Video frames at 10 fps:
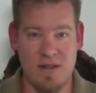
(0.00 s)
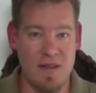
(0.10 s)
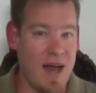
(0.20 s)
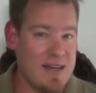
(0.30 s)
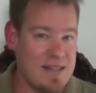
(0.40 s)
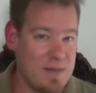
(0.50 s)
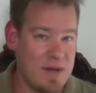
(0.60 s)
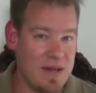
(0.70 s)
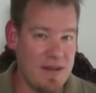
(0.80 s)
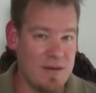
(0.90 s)
The idea
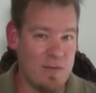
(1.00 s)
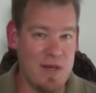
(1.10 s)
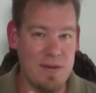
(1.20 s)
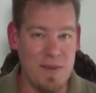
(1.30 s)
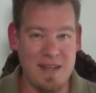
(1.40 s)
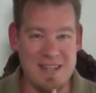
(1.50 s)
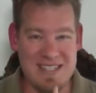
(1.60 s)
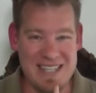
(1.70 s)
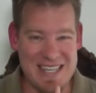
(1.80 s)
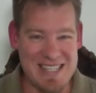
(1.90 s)
being that if we can make
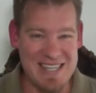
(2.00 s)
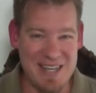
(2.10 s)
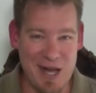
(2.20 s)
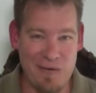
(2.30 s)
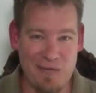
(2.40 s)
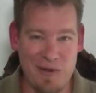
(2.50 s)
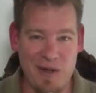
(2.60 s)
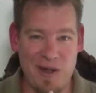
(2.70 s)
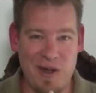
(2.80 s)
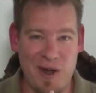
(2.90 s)
this easy enough,
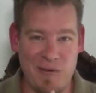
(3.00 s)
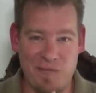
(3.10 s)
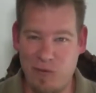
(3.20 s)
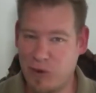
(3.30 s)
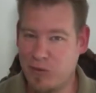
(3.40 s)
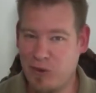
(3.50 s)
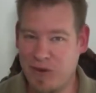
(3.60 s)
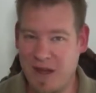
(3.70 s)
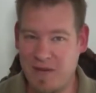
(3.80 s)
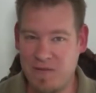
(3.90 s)
affordable
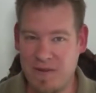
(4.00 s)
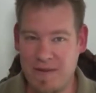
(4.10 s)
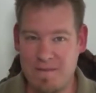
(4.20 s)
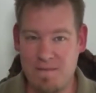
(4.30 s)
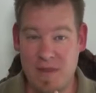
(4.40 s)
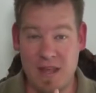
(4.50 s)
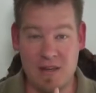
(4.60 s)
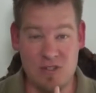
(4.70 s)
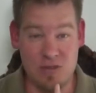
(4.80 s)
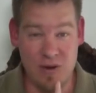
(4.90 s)
enough, and
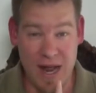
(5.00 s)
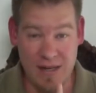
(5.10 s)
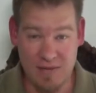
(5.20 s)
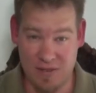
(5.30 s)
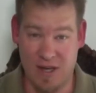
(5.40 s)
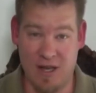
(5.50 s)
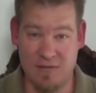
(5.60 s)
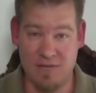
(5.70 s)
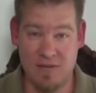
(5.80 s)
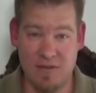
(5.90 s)
attractive
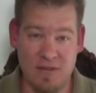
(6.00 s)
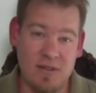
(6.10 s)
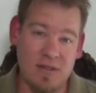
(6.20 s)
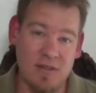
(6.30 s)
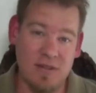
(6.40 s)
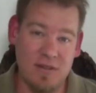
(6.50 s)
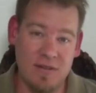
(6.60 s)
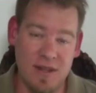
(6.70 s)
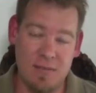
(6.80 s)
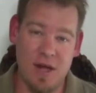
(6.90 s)
enough,
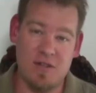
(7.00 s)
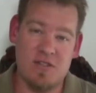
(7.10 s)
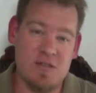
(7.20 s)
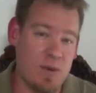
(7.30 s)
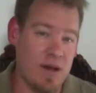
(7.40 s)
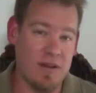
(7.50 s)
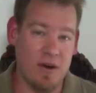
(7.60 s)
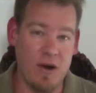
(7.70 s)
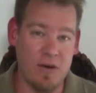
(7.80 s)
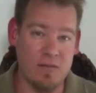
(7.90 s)
then the models will spread on
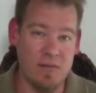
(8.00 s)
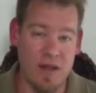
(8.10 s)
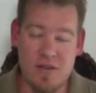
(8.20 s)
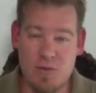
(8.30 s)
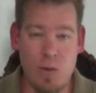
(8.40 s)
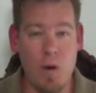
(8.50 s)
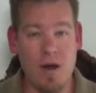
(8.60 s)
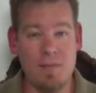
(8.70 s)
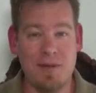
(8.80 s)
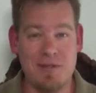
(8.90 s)
their own. Others will
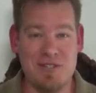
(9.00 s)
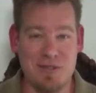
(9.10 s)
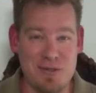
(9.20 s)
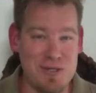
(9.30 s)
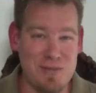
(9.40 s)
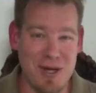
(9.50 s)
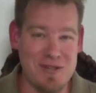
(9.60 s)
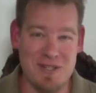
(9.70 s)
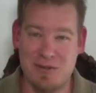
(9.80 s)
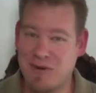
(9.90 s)
want to build solution
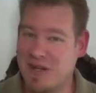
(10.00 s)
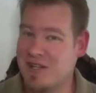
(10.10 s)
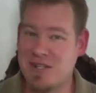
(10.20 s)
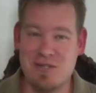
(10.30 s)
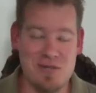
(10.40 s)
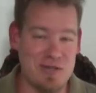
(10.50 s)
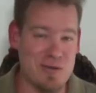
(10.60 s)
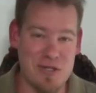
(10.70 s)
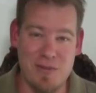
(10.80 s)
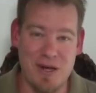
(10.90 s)
models that create additional
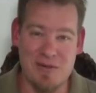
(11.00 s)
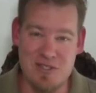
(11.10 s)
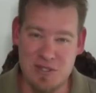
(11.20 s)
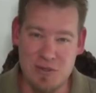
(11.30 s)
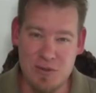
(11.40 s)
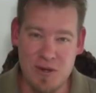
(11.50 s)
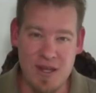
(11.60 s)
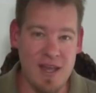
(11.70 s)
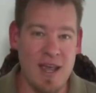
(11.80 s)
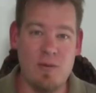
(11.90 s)
solution models too,
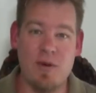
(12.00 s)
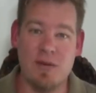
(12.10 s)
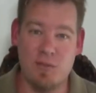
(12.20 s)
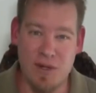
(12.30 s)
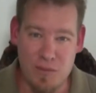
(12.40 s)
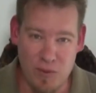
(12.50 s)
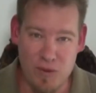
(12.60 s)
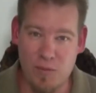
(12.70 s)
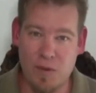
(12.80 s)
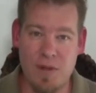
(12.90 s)
and we can bring more
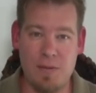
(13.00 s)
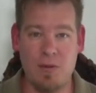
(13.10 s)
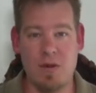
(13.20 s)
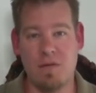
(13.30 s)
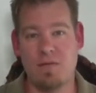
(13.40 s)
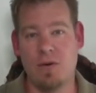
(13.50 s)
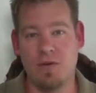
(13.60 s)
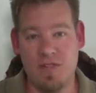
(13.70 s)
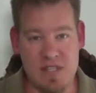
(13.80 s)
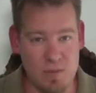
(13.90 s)
and more people into the
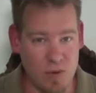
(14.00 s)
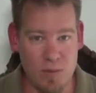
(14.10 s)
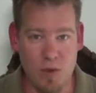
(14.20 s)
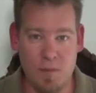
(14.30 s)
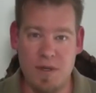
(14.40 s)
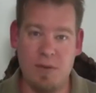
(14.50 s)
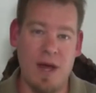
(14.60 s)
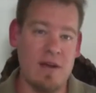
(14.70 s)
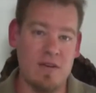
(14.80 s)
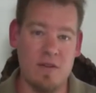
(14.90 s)
fold, teach more and more people
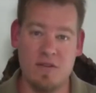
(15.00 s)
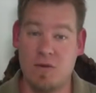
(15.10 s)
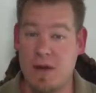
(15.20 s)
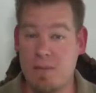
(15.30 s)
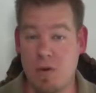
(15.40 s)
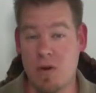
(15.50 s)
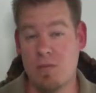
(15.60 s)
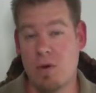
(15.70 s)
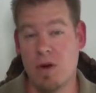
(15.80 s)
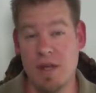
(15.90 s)
how to do this, create more
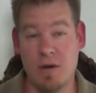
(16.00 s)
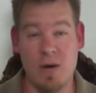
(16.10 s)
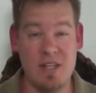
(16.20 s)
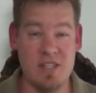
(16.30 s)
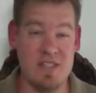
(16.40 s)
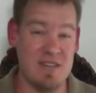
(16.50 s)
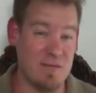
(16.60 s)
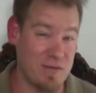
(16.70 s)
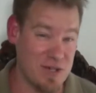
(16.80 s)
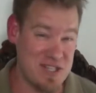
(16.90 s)
and more iterations and
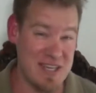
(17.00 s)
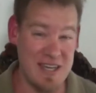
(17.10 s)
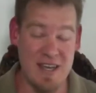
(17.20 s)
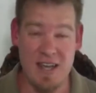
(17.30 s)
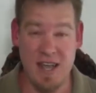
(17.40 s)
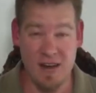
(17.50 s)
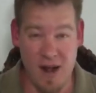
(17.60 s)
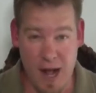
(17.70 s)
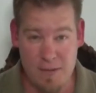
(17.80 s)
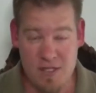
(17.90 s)
diversity and
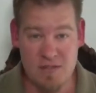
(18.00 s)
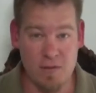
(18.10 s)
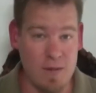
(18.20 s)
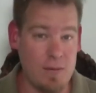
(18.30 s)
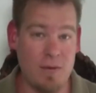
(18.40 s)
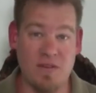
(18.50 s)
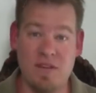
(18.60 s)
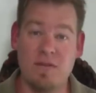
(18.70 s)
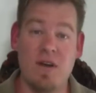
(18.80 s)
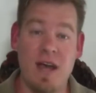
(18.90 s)
options for people with
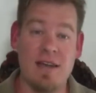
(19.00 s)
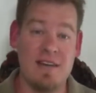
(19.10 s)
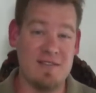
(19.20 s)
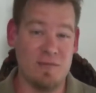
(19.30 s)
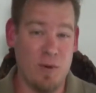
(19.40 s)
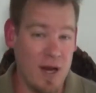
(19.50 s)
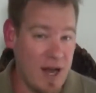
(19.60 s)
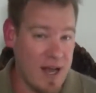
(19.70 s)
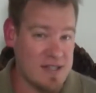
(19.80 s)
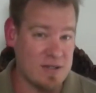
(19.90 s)
different ideas of what
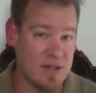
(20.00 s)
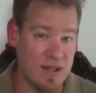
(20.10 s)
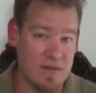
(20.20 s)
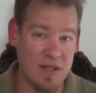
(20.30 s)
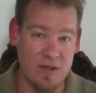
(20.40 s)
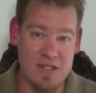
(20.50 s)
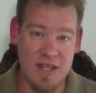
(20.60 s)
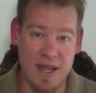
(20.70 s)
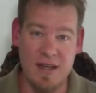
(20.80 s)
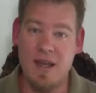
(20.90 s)
highest good living looks
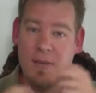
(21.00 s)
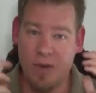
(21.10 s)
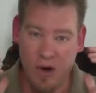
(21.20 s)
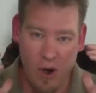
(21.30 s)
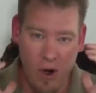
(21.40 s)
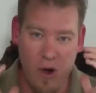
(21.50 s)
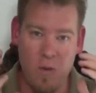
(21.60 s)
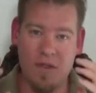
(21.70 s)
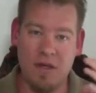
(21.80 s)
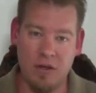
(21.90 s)
like, but
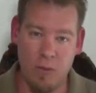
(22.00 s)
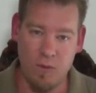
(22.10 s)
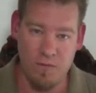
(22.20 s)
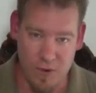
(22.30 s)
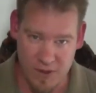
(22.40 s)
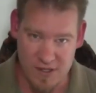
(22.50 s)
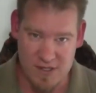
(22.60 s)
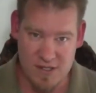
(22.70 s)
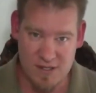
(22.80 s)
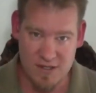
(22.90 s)
all with a global
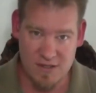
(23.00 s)
focus.